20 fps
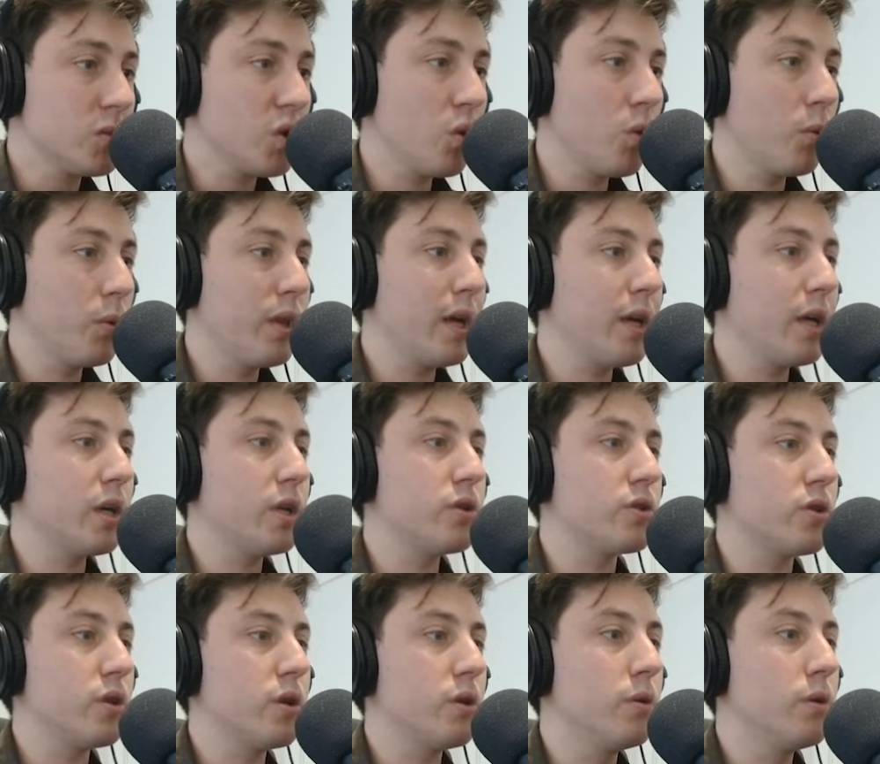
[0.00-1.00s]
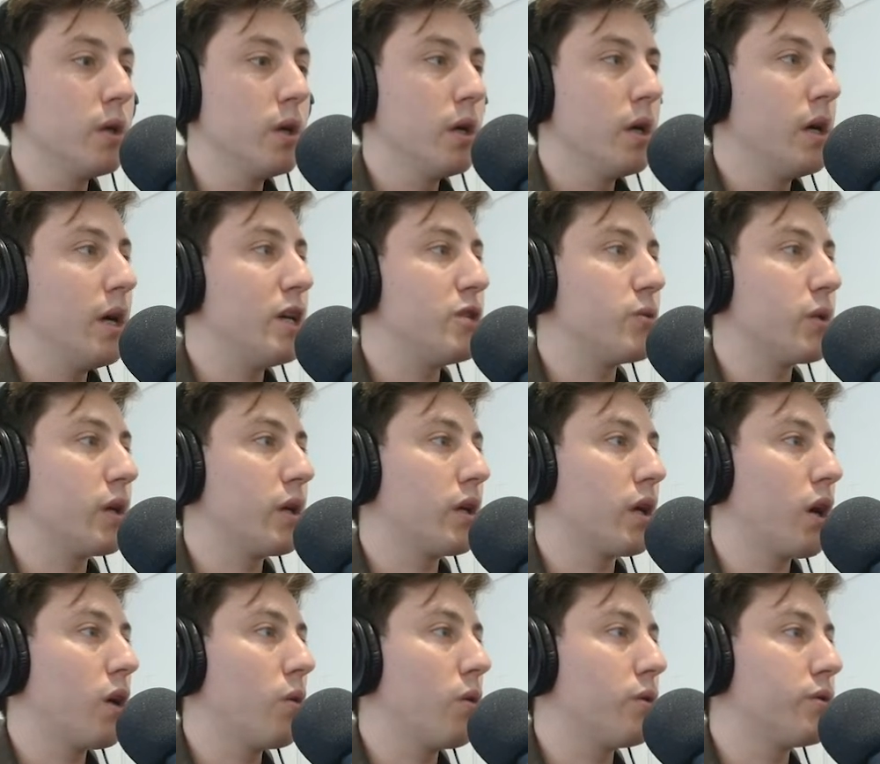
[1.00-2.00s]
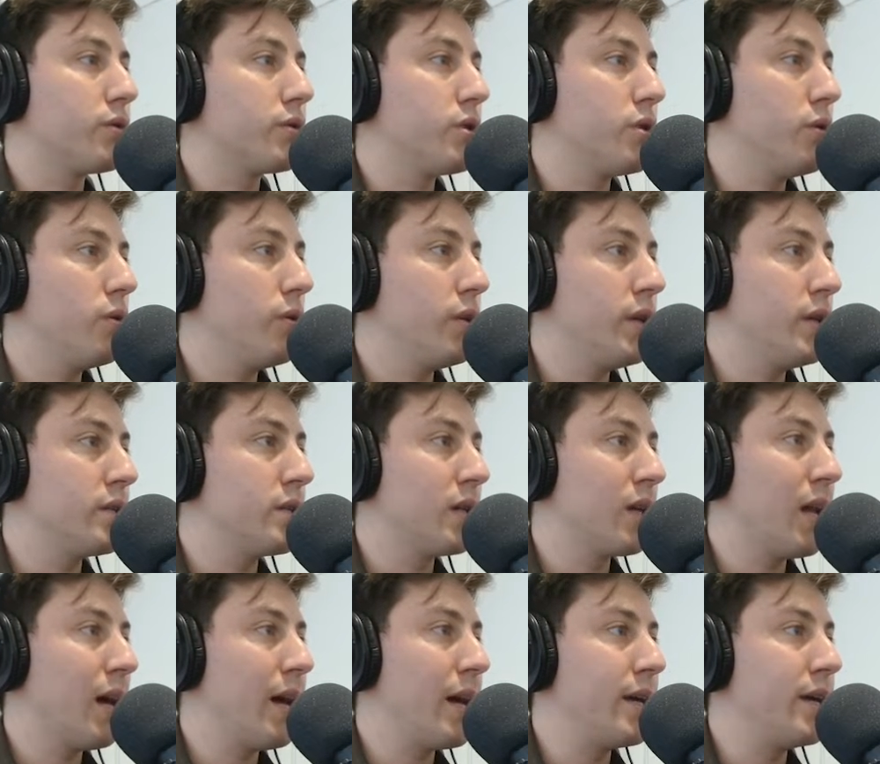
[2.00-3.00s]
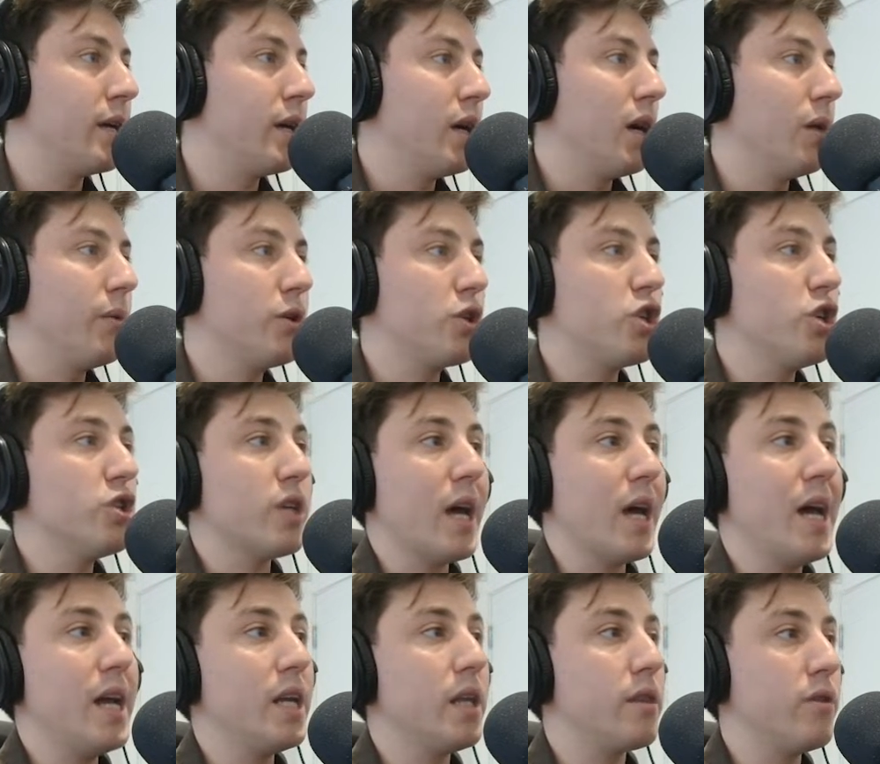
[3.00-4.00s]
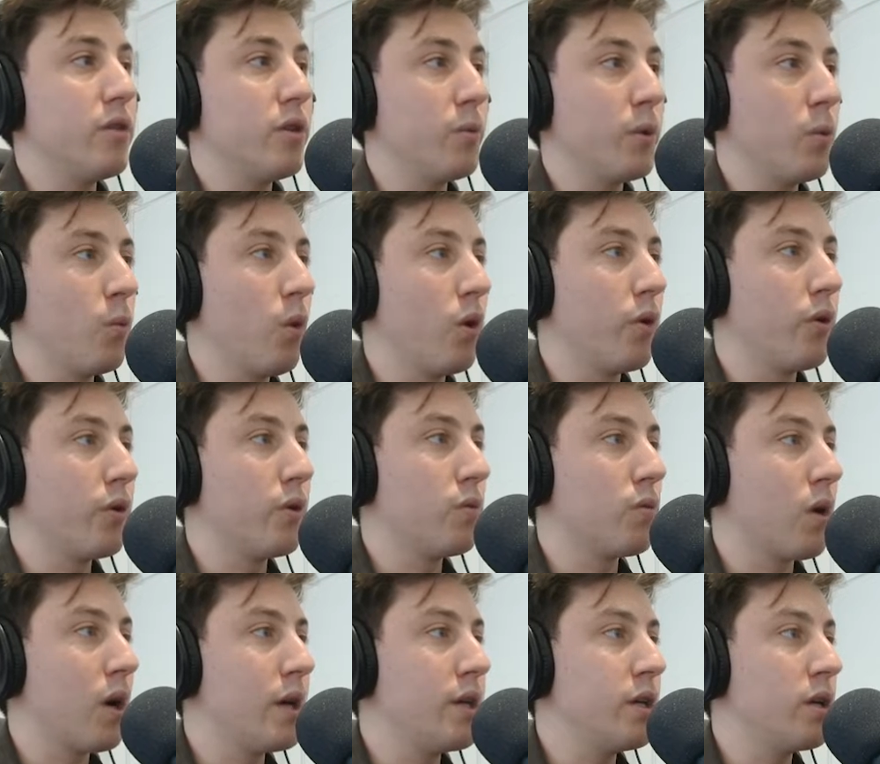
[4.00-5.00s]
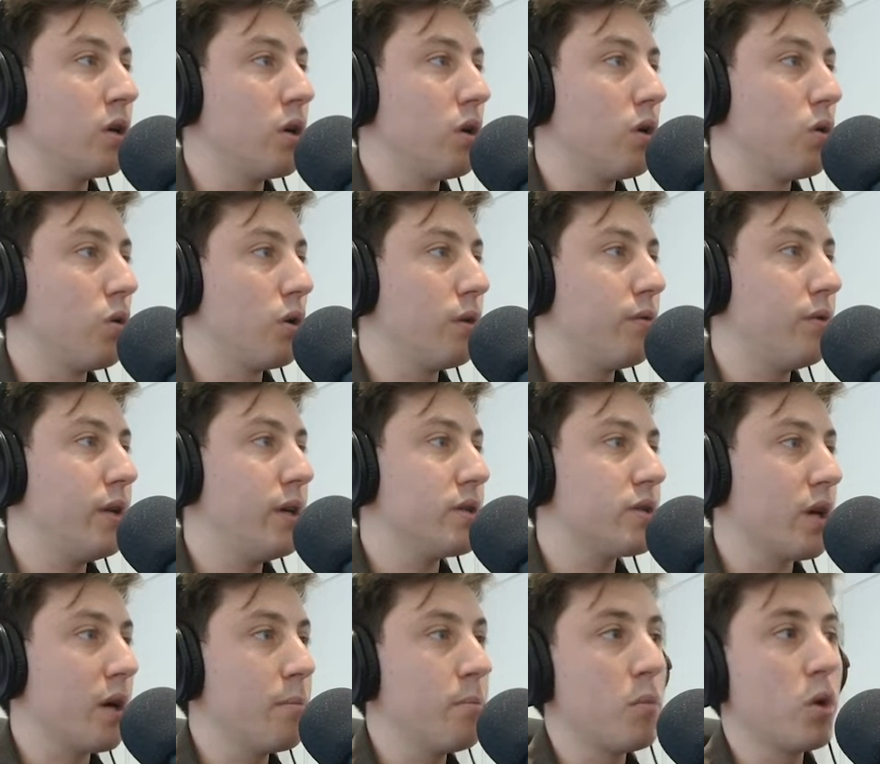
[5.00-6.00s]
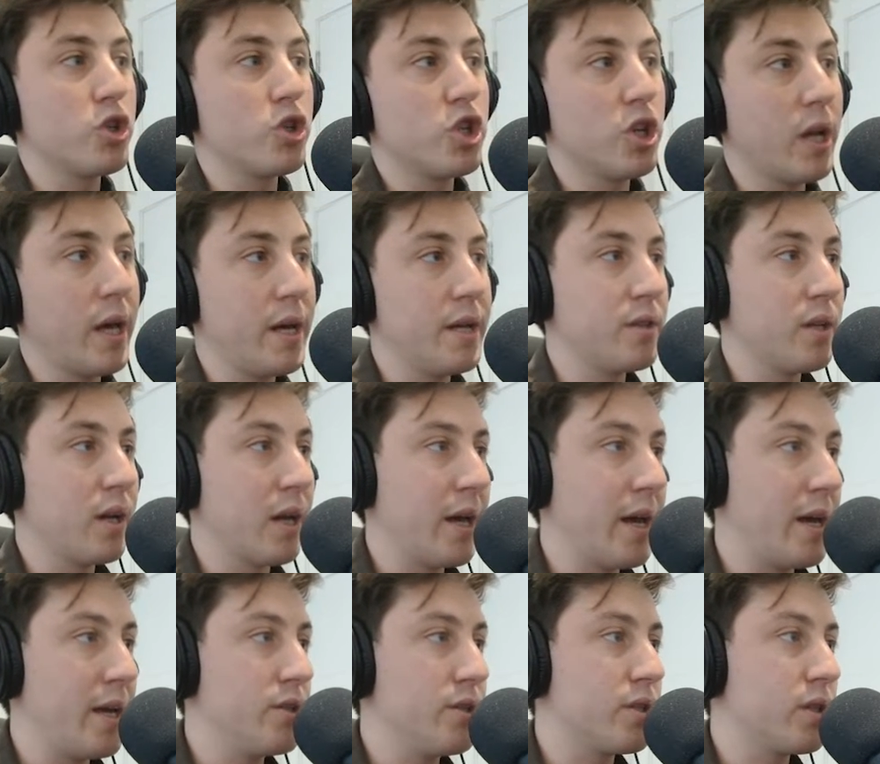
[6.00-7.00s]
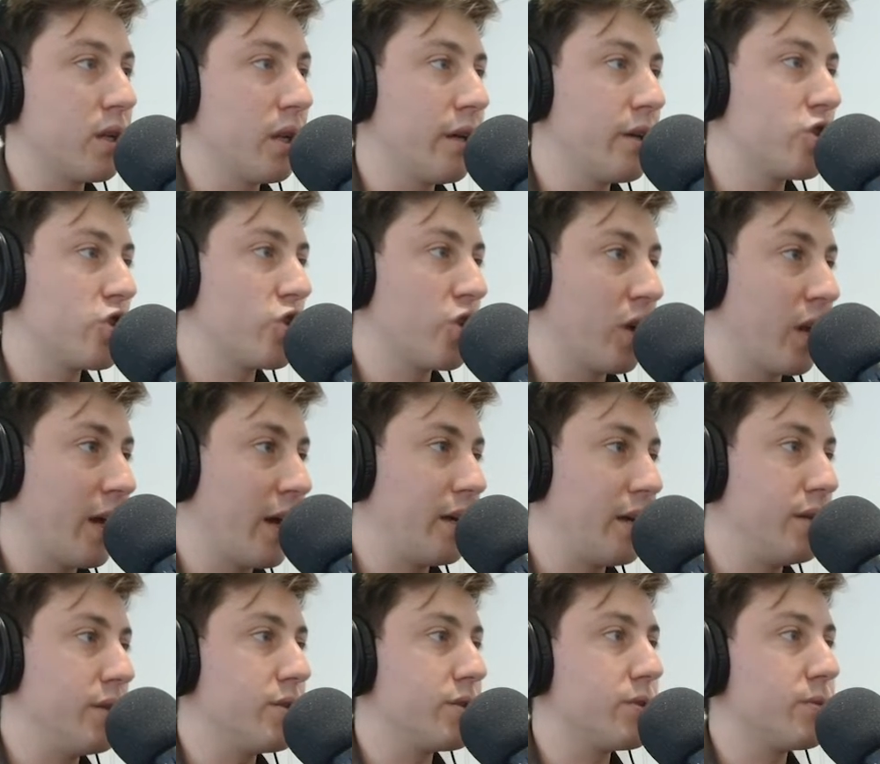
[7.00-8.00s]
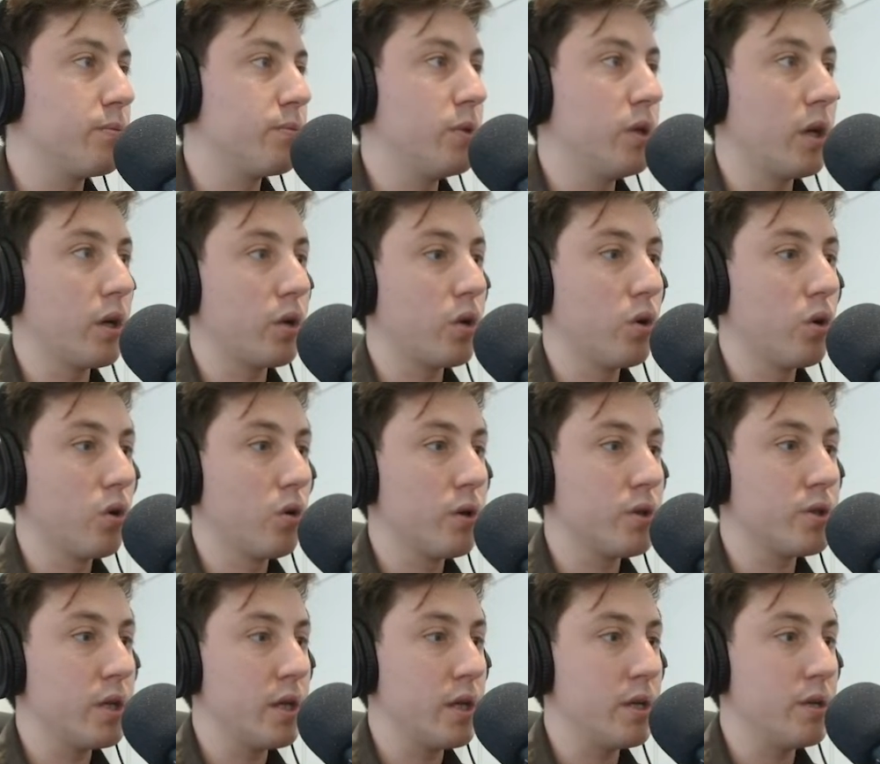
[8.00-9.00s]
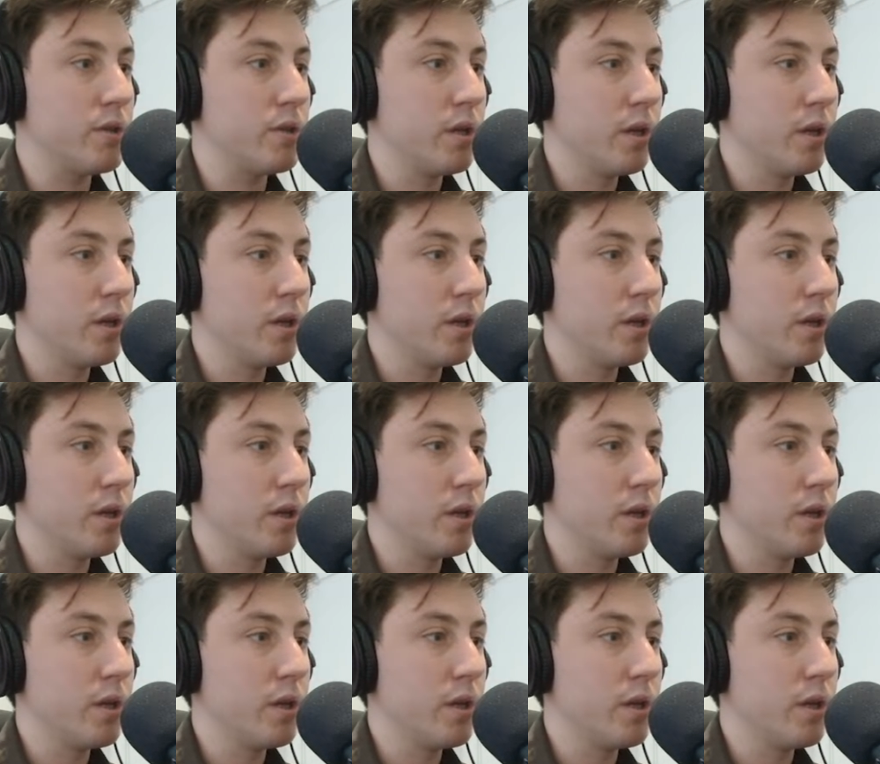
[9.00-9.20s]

What we're then going to do is we're going to go on to the delay, and we choose anything that we want, right? You got all of these like modulated delays, glitch delays, you know, choruses.